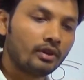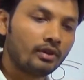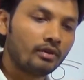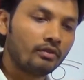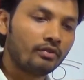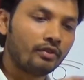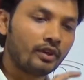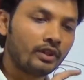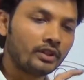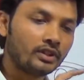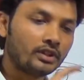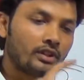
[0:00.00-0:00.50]

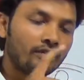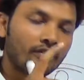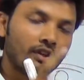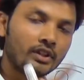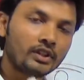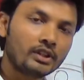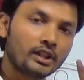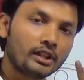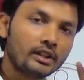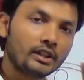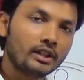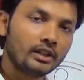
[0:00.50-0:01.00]

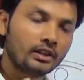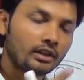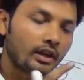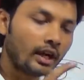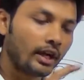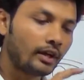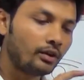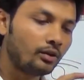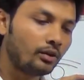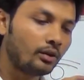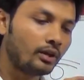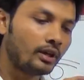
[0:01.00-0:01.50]
firstly they
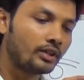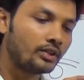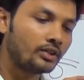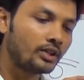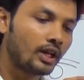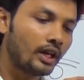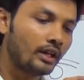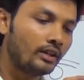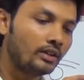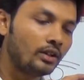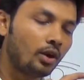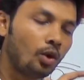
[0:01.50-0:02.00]
try to
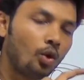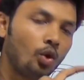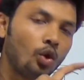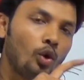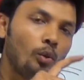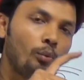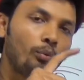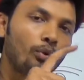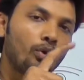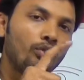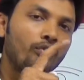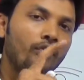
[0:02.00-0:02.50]
design the
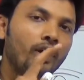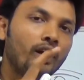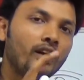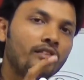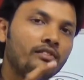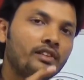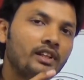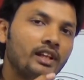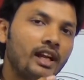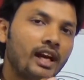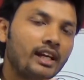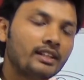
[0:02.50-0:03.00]
whole profile
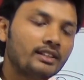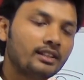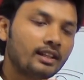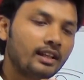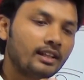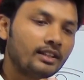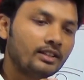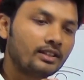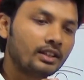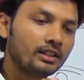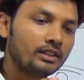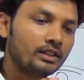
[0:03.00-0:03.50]
of the nozzle
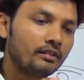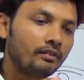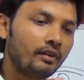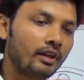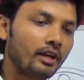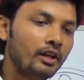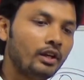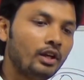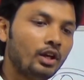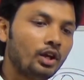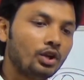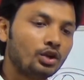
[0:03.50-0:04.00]
in such a
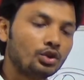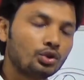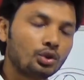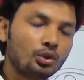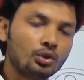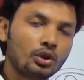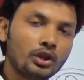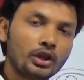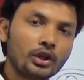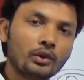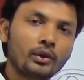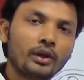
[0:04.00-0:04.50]
way so
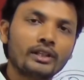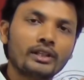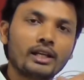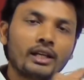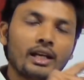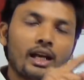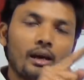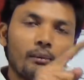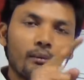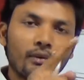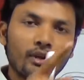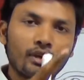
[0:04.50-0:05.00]
that you get the
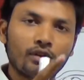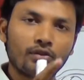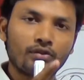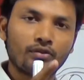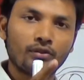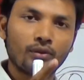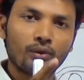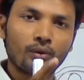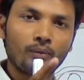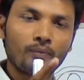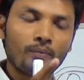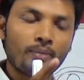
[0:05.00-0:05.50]
laminar
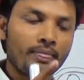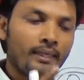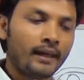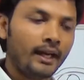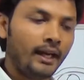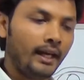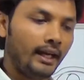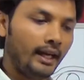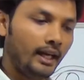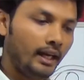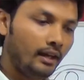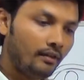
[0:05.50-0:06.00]
flow.
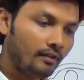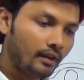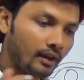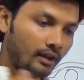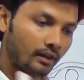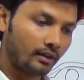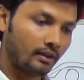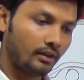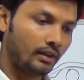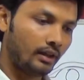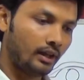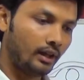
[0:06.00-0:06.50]

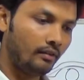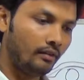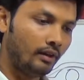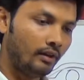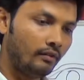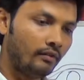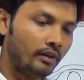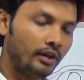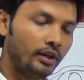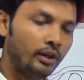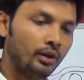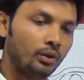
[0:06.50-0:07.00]

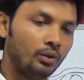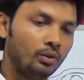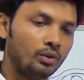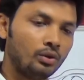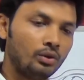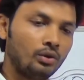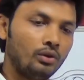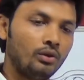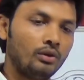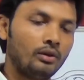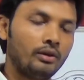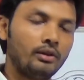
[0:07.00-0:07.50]
Even when
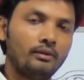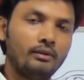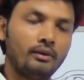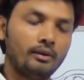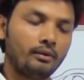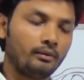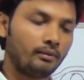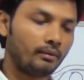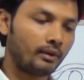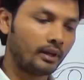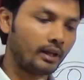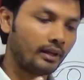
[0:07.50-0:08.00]
you
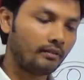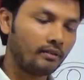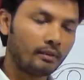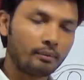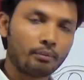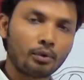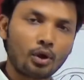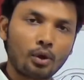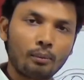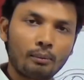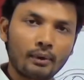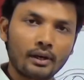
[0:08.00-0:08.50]
give a
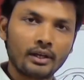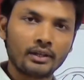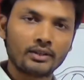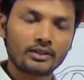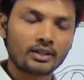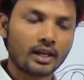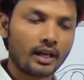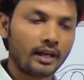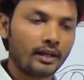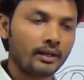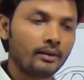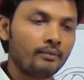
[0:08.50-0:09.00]
proper
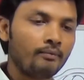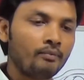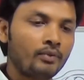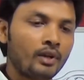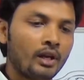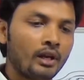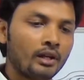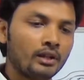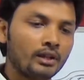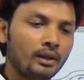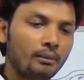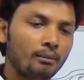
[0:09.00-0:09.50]
design,
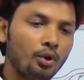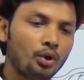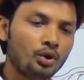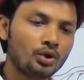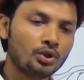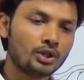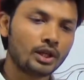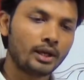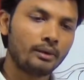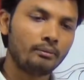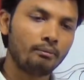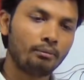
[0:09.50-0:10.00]
the
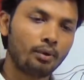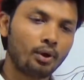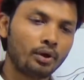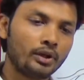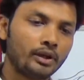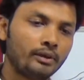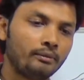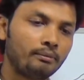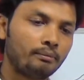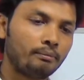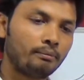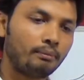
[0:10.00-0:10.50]
most
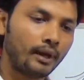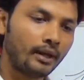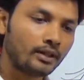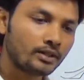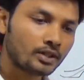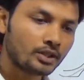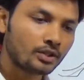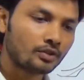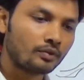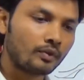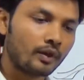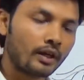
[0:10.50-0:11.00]
important
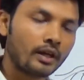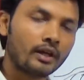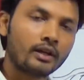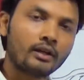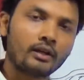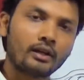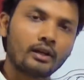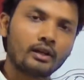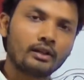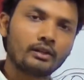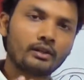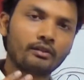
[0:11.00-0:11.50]
places
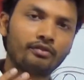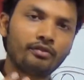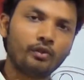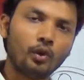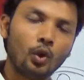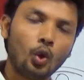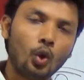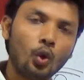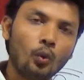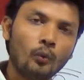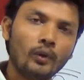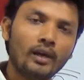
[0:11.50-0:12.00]
where the
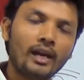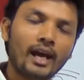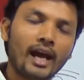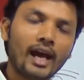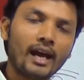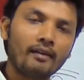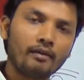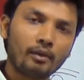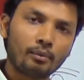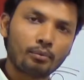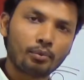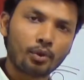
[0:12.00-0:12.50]
flow will
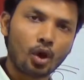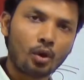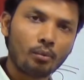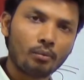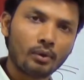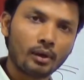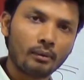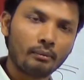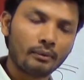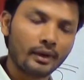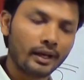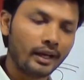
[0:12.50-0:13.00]
have a
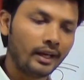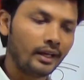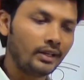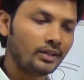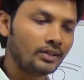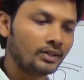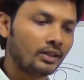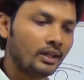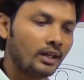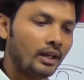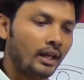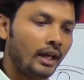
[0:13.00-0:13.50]
problem
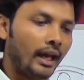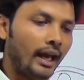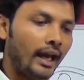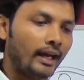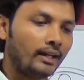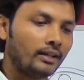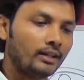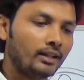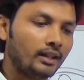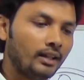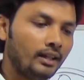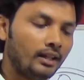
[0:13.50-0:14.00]
is
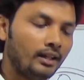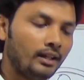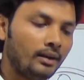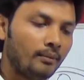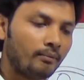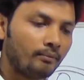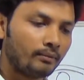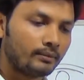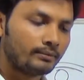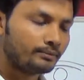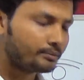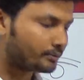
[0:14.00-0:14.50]
at the